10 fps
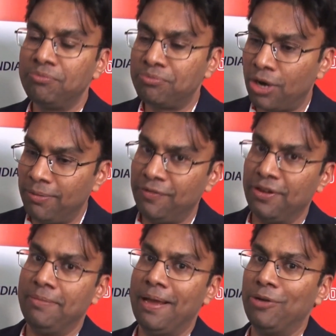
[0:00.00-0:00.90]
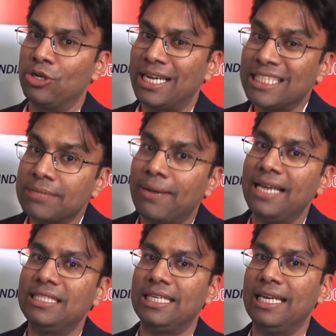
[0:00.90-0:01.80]
probably we will be able to
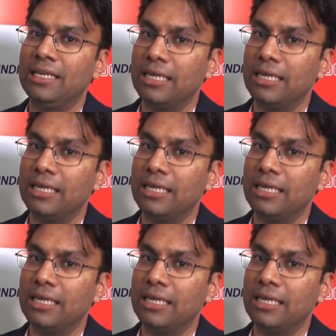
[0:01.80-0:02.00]
customize the